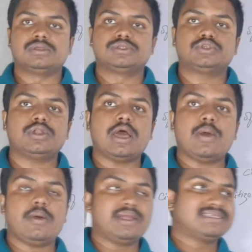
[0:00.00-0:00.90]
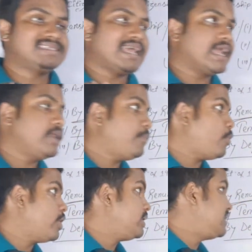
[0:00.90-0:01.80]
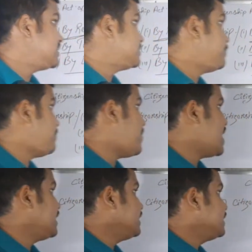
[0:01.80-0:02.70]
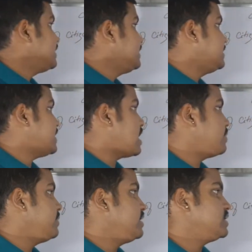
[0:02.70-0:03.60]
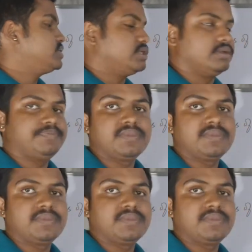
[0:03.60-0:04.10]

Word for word: So now our second point is by termination.